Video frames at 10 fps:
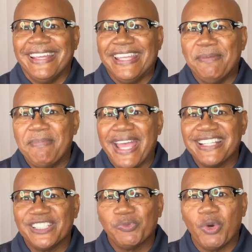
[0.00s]

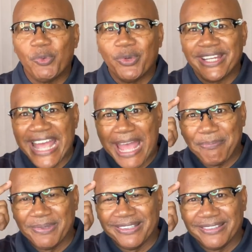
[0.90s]
Imagine what would
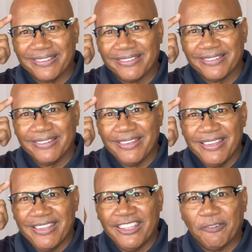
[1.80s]
happen
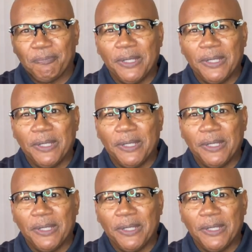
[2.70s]
if